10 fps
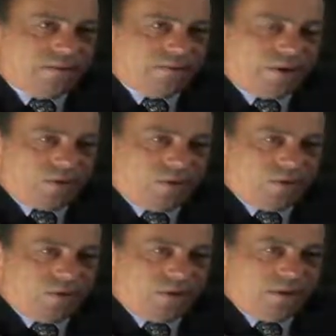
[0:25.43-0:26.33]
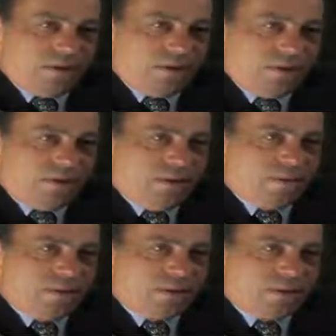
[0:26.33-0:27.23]
Western Union,
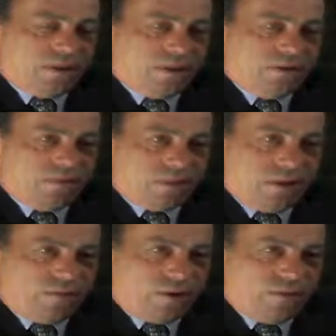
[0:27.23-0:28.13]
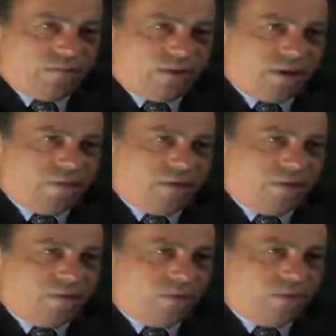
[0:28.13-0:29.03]
which is the largest money transfer company
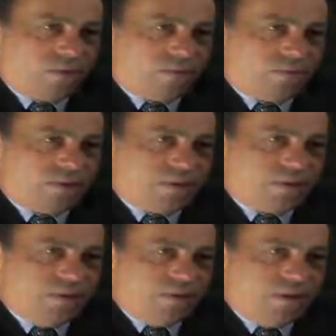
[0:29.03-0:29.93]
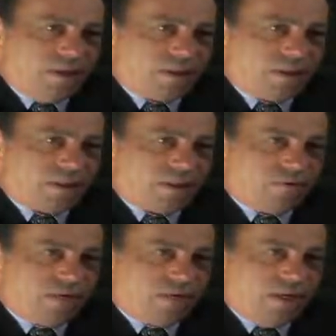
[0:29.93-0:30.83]
in the world, does business in 196
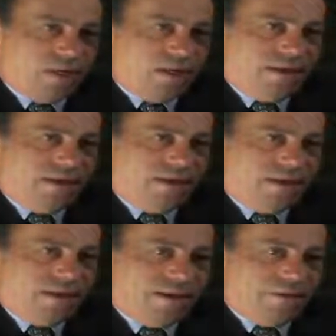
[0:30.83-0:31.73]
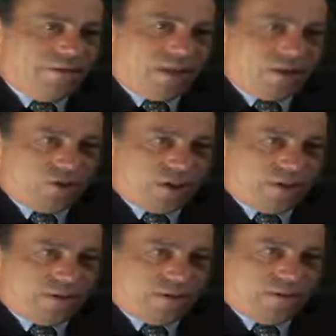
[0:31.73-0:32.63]
countries, and um,
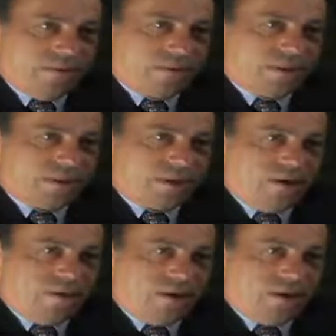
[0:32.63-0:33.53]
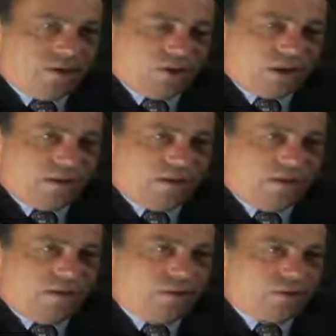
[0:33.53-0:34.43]
Telecheck, which is a guaranteed check
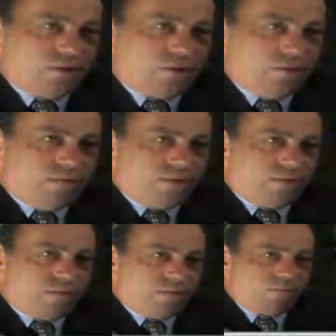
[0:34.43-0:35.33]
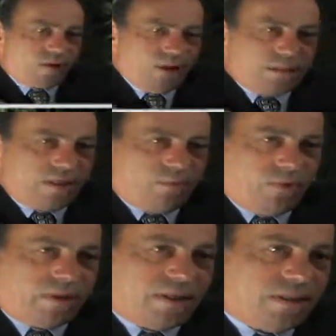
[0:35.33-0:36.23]
service. So from a brand
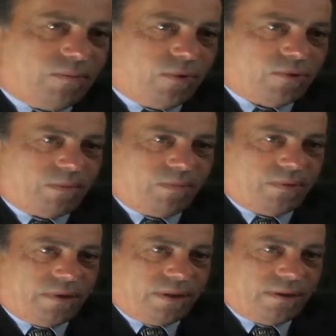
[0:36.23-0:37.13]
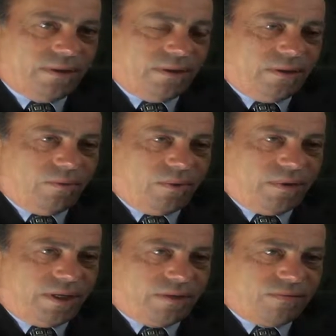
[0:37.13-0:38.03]
standpoint, that's how most people uh, would
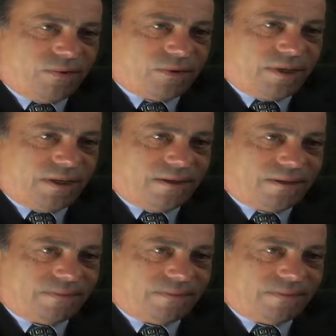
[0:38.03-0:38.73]
relate to First Data.